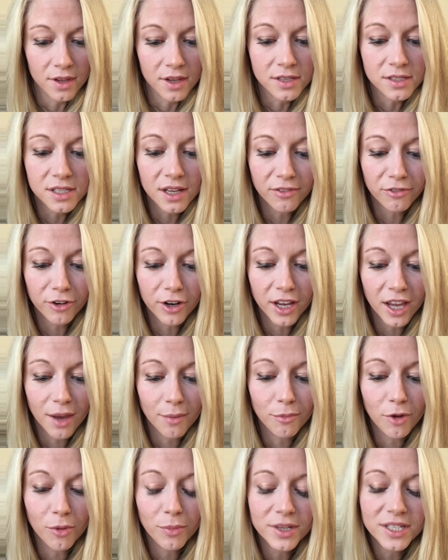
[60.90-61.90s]
Suffering a
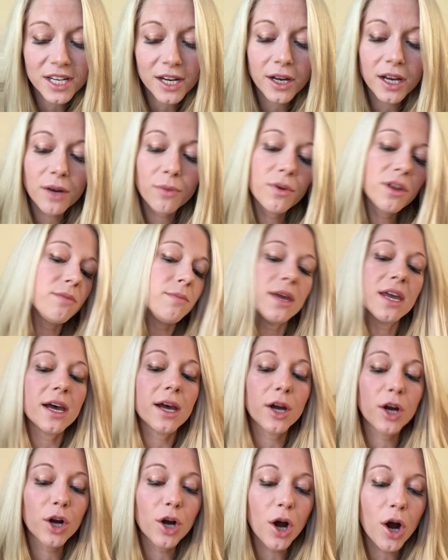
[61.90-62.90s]
momentary
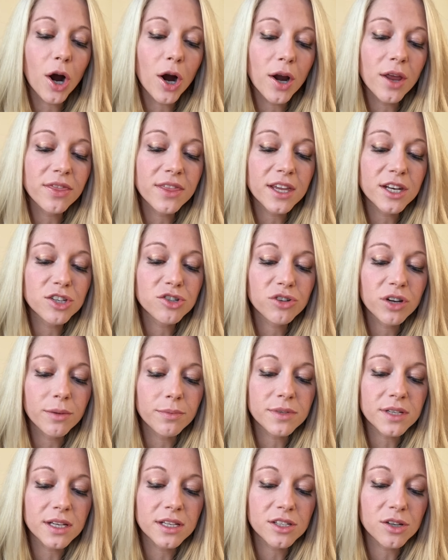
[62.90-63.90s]
arrhythmia, her heart then
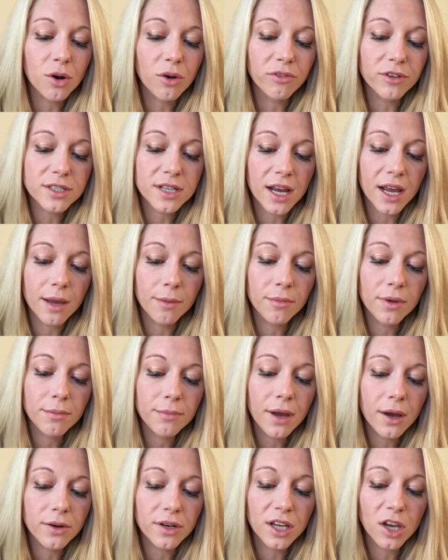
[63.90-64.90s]
tripped into overtime,
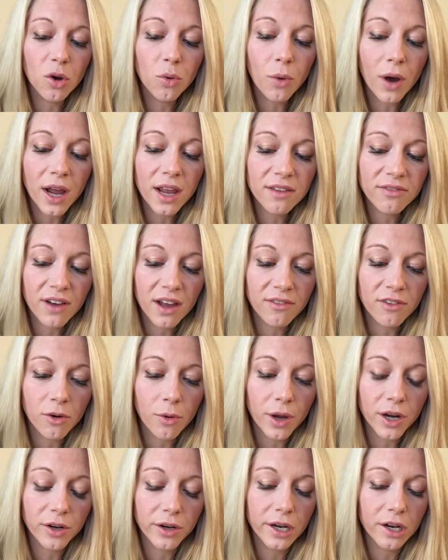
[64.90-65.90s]
pounding Hawaii Five-0
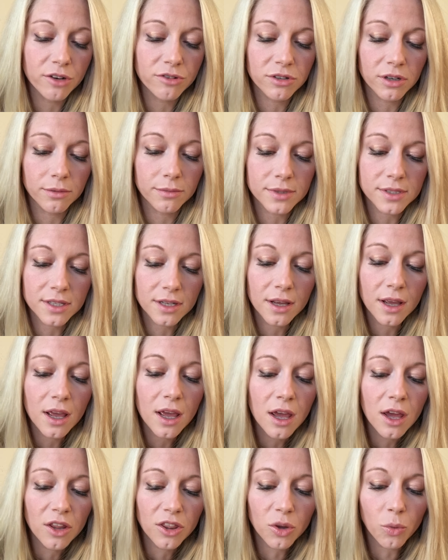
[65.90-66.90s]
on her eardrums.
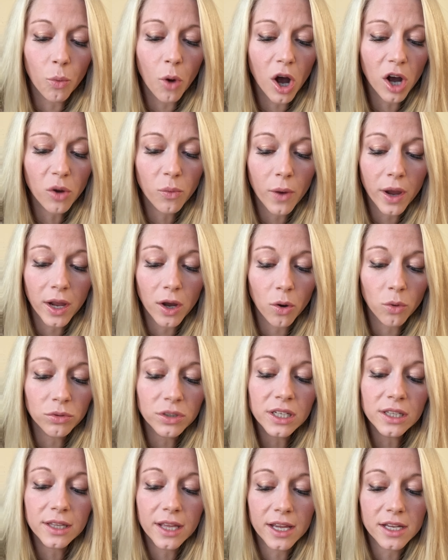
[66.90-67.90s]
The walkway
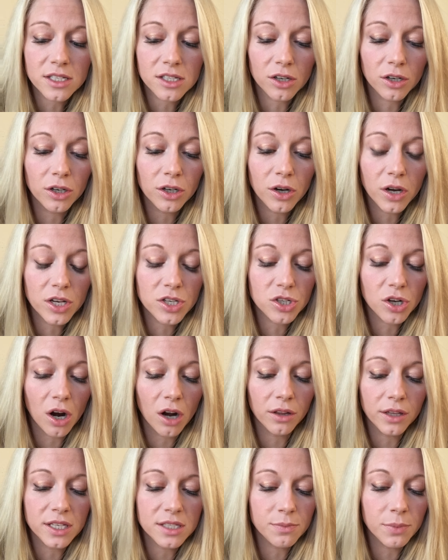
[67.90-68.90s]
only led to her and
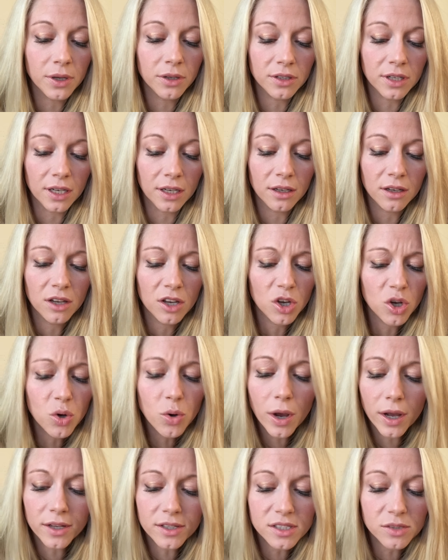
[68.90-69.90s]
Charlie's building.
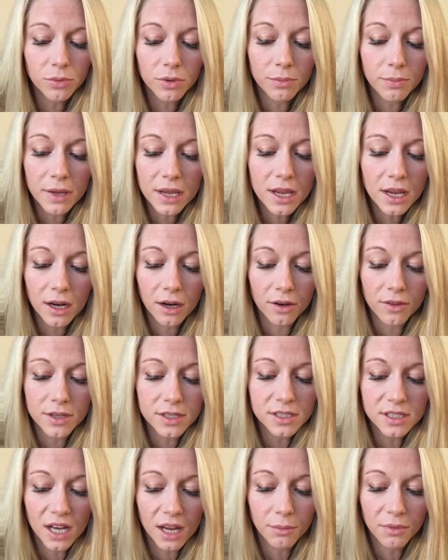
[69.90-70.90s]
Who else would be here
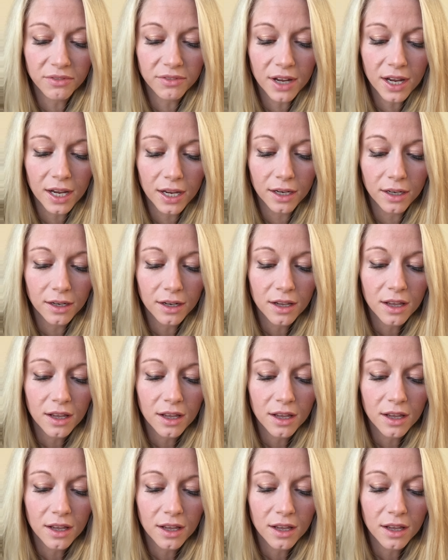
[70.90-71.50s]
this time of night?